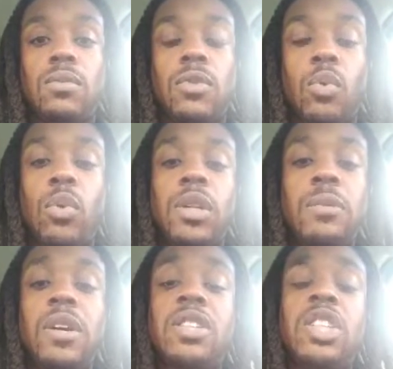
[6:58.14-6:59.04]
You wanted to
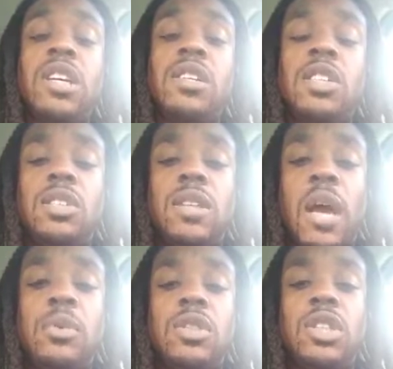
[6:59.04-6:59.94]
make a change?
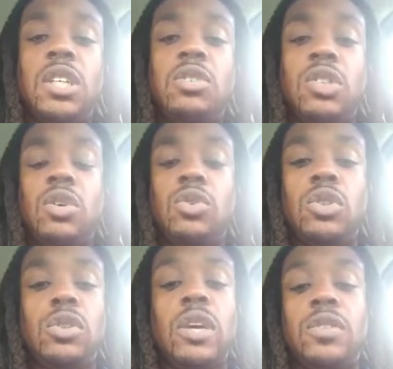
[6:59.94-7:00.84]
That was the change you
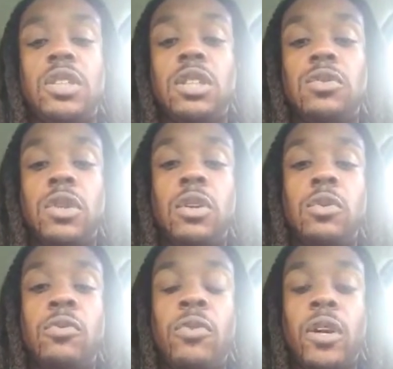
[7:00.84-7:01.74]
chose? You never see this video,
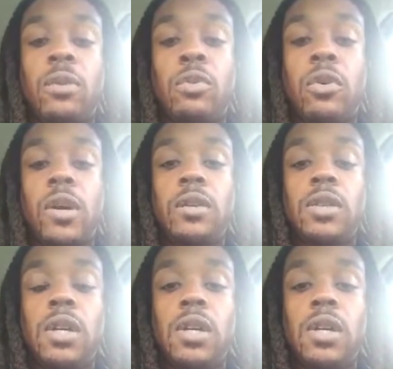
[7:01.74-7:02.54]
you fucking moron.